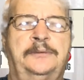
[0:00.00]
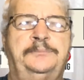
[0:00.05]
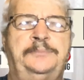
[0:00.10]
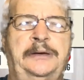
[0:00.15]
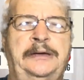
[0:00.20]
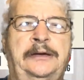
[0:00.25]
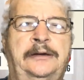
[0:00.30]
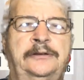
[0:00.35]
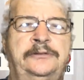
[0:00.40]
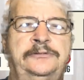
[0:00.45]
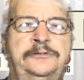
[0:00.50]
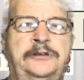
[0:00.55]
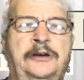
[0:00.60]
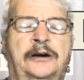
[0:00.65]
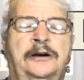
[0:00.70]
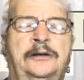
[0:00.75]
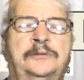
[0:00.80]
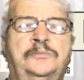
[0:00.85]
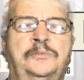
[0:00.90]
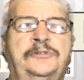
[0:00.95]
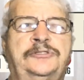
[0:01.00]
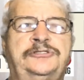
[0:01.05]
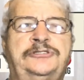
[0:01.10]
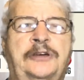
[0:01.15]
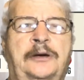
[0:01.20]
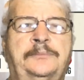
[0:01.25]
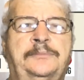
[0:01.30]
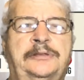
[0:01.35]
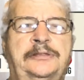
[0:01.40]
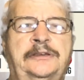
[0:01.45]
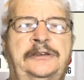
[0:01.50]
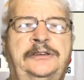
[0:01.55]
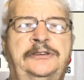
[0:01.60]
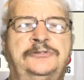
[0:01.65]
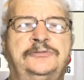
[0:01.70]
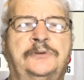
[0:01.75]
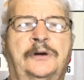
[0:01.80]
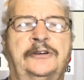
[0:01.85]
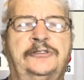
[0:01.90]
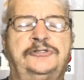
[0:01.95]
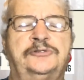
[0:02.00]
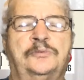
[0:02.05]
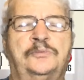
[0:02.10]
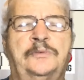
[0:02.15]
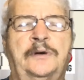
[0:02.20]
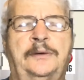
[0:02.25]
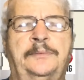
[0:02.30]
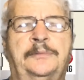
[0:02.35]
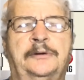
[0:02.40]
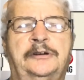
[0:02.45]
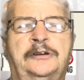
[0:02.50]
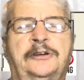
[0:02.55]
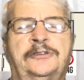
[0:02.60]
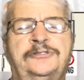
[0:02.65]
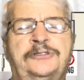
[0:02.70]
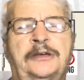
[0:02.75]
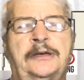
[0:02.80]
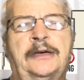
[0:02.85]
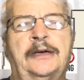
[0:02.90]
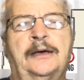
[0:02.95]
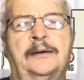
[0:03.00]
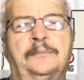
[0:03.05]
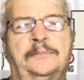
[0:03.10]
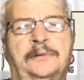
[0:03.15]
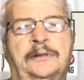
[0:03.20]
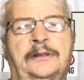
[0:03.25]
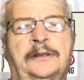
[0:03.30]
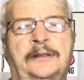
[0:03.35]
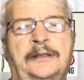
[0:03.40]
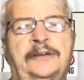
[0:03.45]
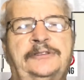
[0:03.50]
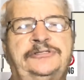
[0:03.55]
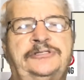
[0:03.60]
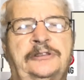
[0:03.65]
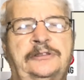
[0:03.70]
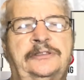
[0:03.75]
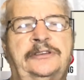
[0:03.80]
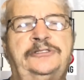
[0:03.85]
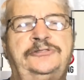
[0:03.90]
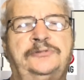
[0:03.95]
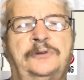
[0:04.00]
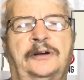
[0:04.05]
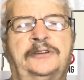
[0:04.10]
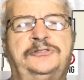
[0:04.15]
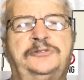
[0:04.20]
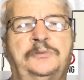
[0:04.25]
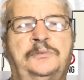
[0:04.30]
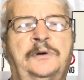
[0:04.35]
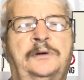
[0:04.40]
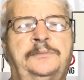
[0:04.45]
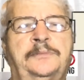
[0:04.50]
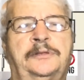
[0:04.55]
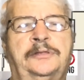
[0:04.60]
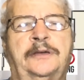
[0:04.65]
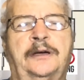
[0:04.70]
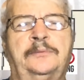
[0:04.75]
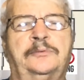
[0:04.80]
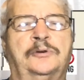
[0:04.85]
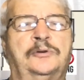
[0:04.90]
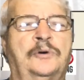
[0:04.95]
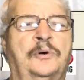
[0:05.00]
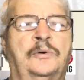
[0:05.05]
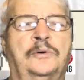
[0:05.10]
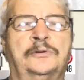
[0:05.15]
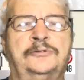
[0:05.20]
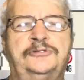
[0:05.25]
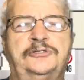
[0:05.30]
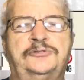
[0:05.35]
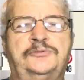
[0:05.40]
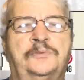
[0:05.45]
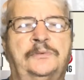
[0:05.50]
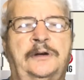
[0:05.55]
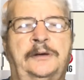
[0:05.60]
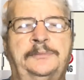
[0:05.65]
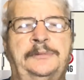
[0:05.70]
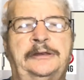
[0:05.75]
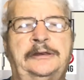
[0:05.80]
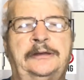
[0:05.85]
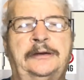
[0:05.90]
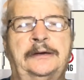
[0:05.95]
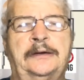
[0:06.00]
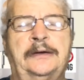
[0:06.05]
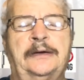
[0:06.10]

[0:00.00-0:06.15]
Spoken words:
being done with some of these Russian women because, listen, these Russian women, they were gorgeous women.